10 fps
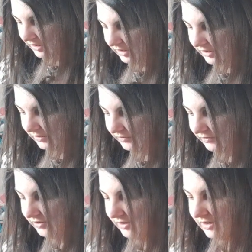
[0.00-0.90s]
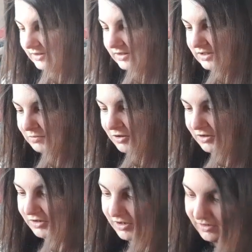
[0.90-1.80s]
have a stitch
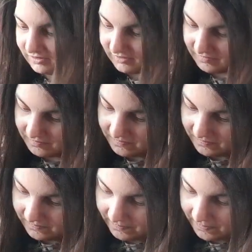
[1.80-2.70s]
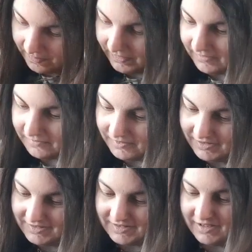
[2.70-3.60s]
marker. What
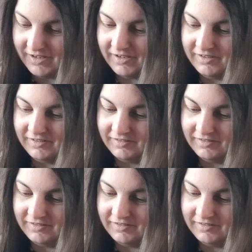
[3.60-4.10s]
is that?